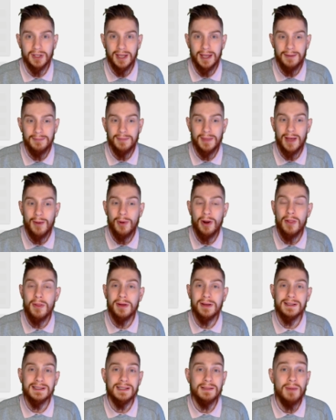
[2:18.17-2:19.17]
Okay? I want to
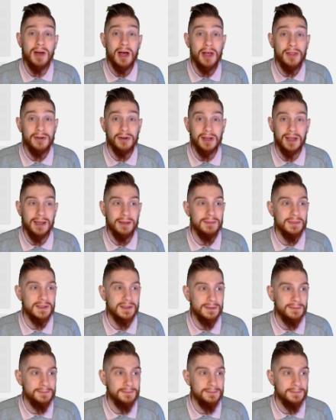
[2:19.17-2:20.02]
look at some other games.